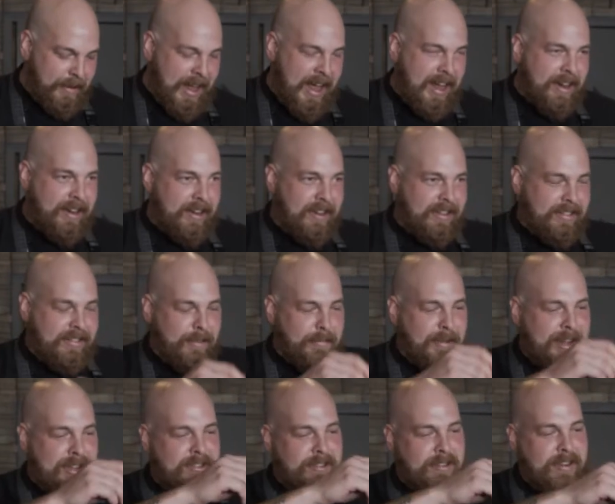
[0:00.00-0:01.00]
to add the
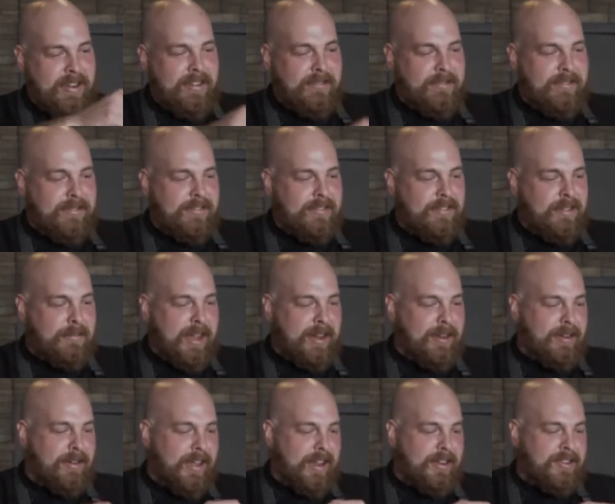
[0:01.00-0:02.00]
mixture of
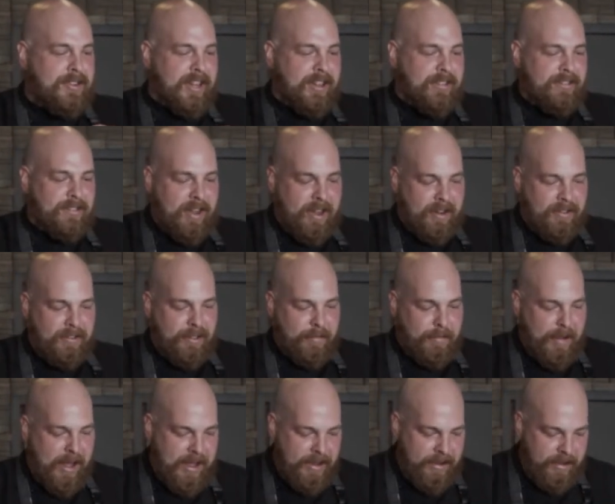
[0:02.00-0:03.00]
tomato and chicken stock to the
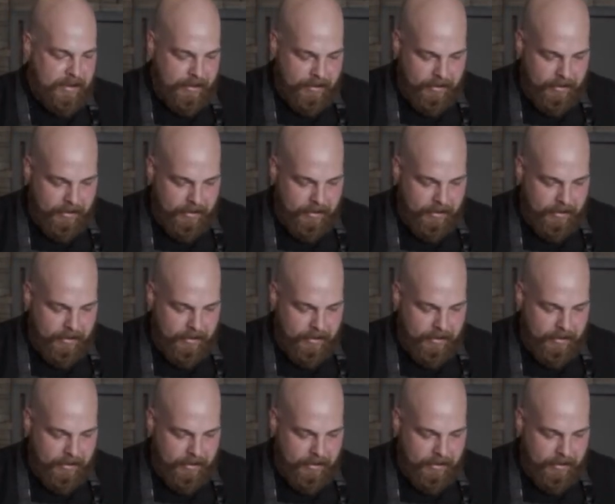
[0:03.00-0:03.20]
pan.